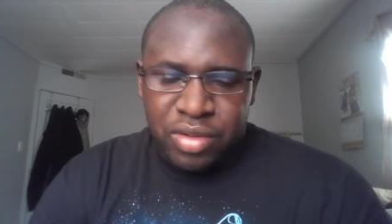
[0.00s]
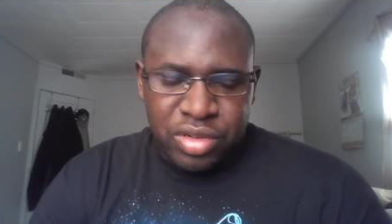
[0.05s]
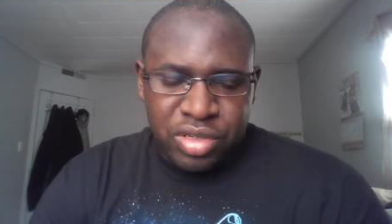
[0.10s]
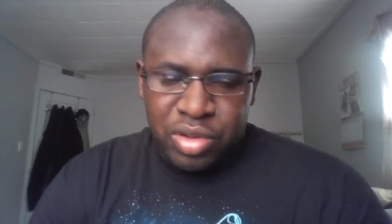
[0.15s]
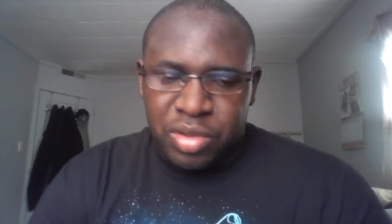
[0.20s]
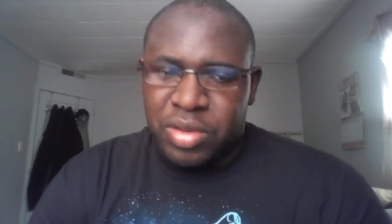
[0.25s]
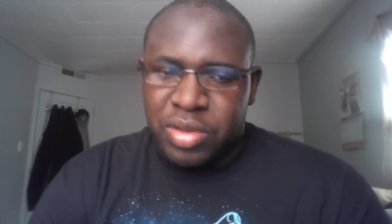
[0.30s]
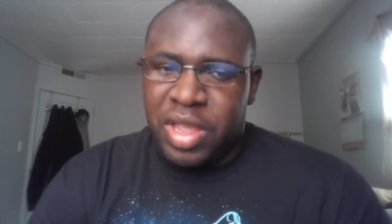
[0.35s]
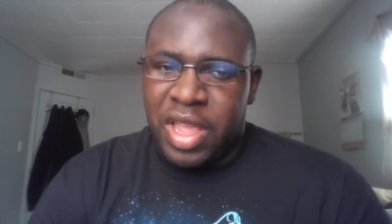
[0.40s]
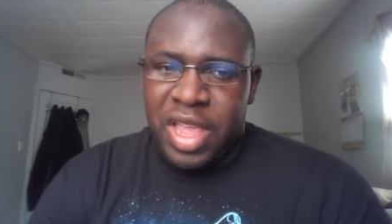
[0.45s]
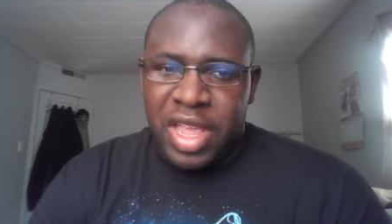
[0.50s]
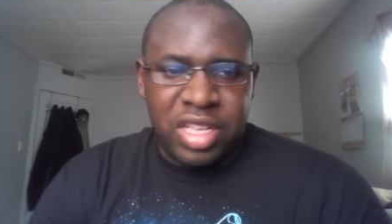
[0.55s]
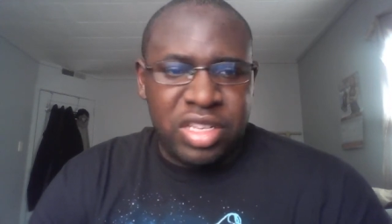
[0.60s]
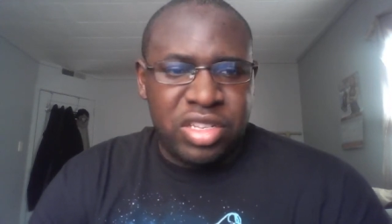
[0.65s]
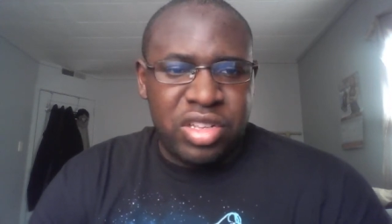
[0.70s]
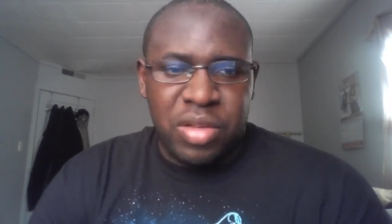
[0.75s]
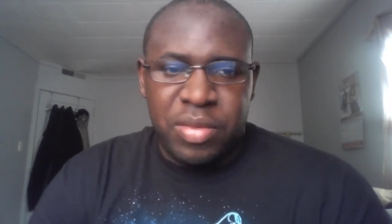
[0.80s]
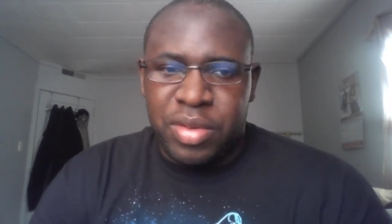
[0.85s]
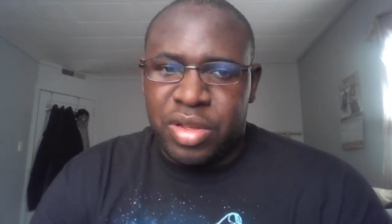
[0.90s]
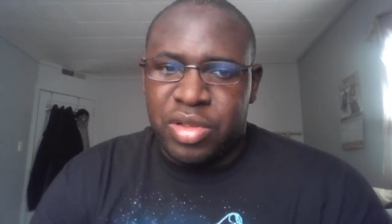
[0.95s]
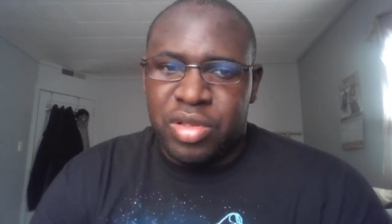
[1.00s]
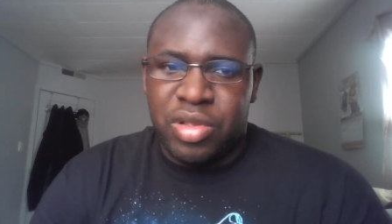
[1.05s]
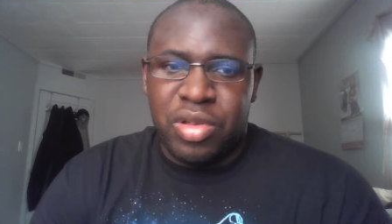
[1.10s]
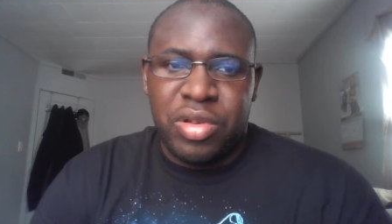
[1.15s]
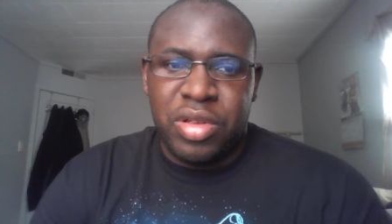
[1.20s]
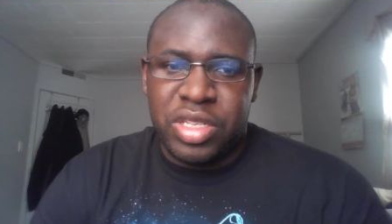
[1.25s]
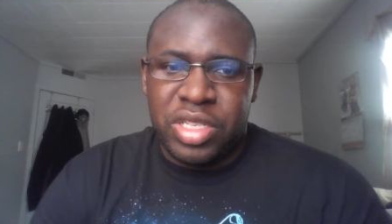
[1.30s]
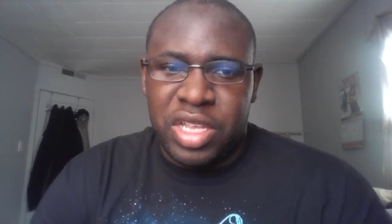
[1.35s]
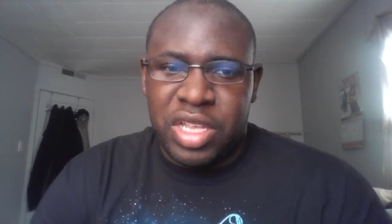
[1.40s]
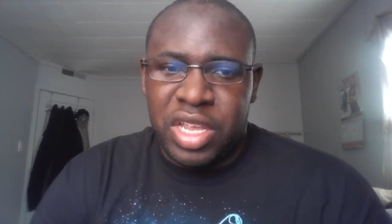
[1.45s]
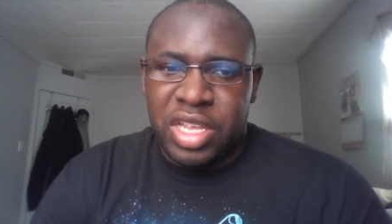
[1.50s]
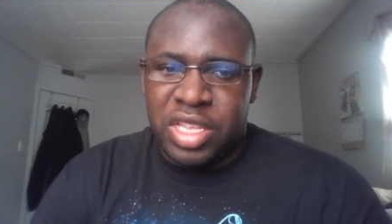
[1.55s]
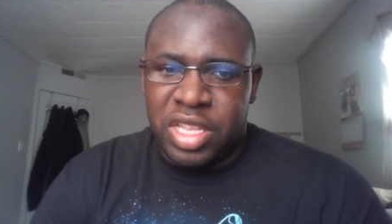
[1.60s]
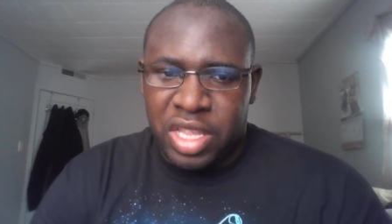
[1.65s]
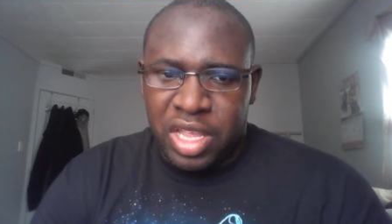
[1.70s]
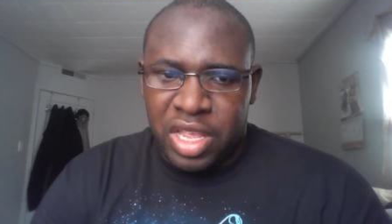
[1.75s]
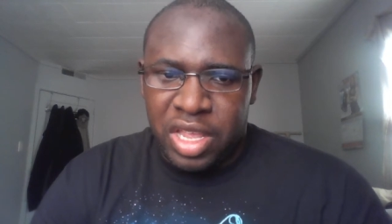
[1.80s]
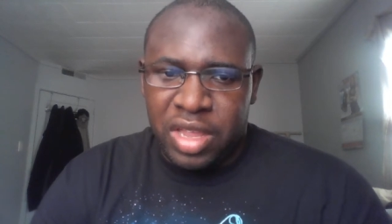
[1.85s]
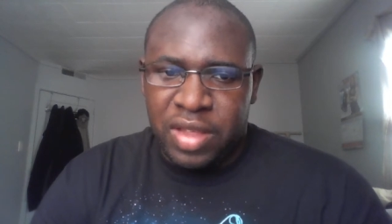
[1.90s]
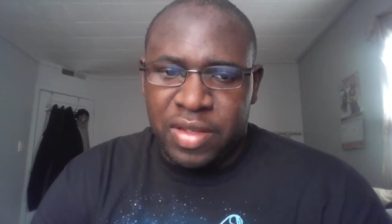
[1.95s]
So, yeah, it's going to be a glorious day
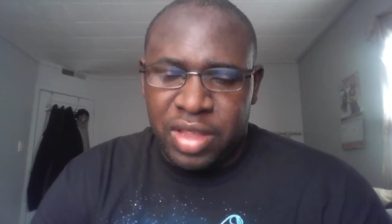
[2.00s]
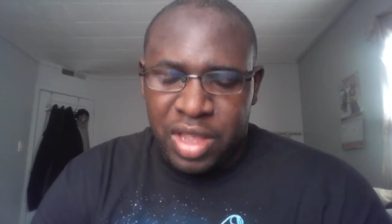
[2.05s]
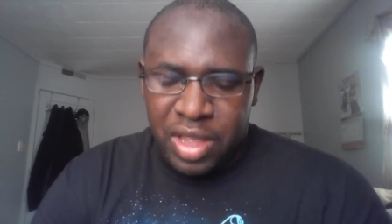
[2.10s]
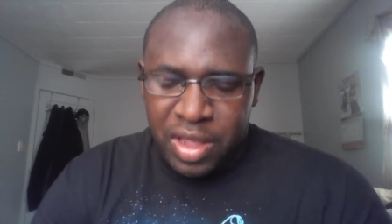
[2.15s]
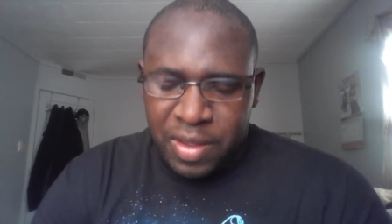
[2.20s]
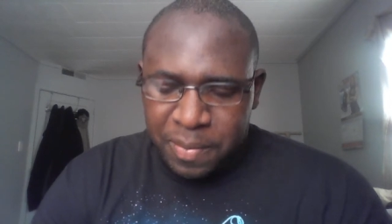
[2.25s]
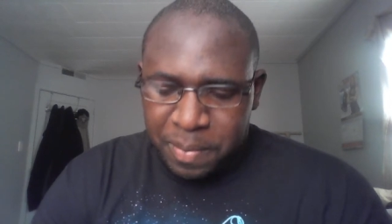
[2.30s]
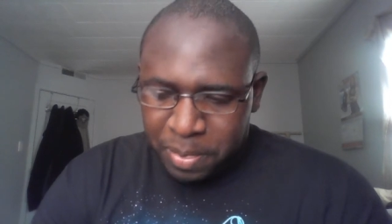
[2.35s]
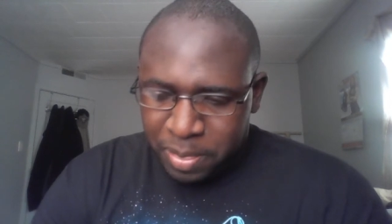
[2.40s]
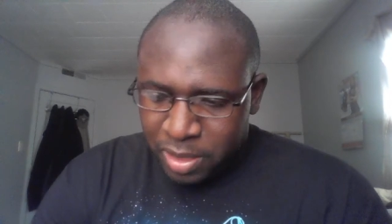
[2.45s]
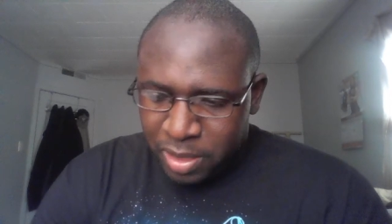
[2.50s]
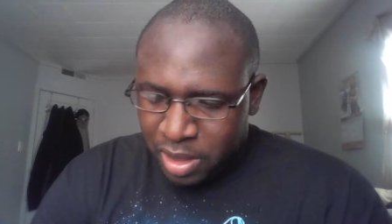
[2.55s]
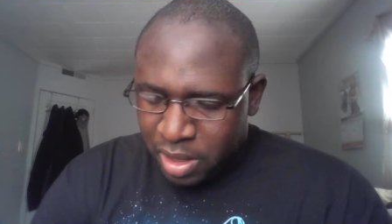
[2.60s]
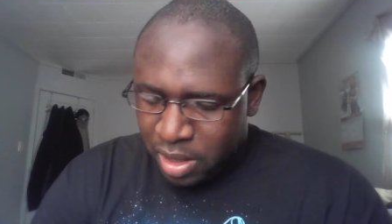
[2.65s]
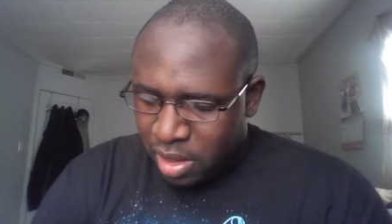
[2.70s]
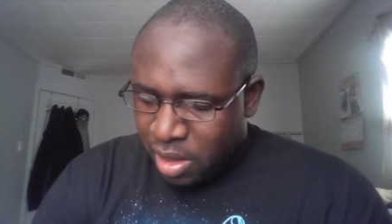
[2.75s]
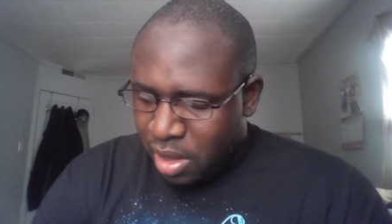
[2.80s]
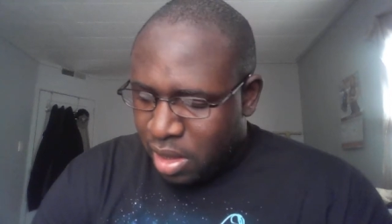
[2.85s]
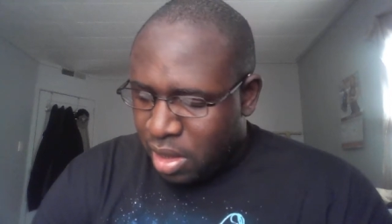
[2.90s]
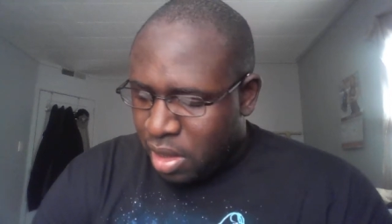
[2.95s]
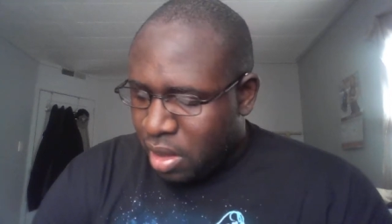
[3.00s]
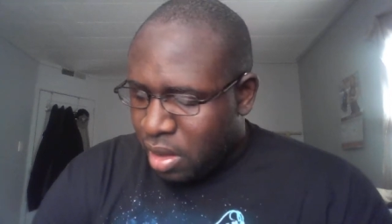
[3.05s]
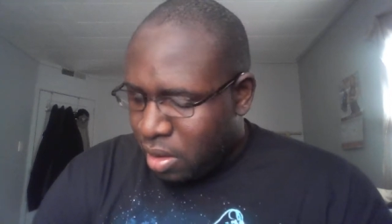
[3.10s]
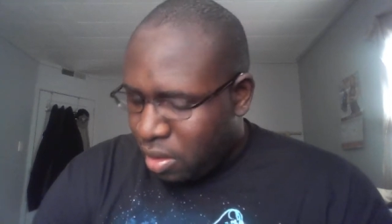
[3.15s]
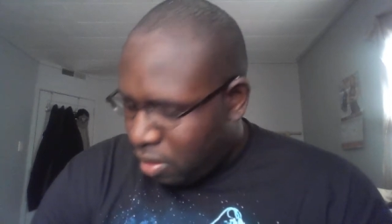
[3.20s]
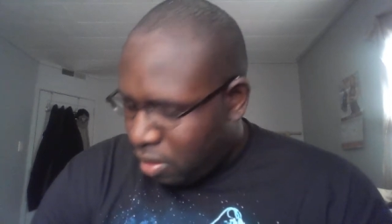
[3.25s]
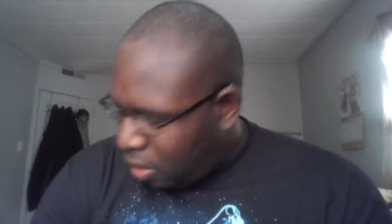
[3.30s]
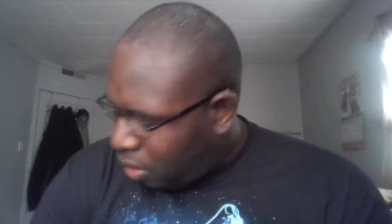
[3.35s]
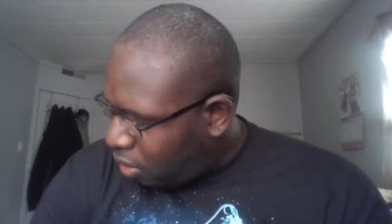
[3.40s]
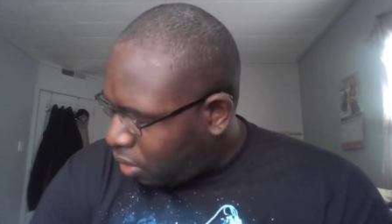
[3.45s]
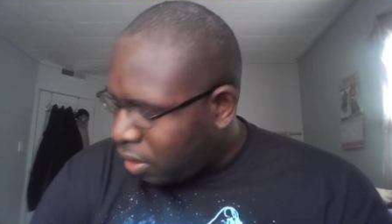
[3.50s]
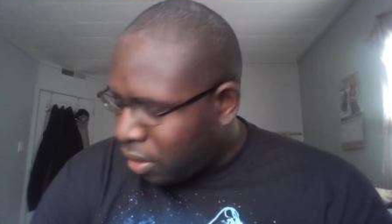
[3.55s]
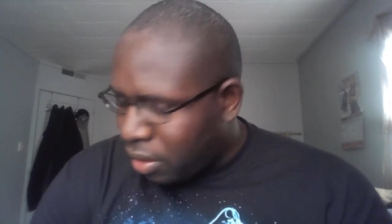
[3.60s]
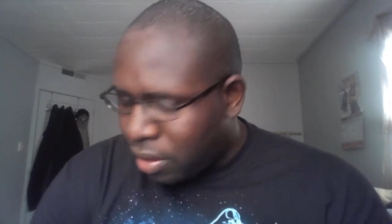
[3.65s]
today. Yep.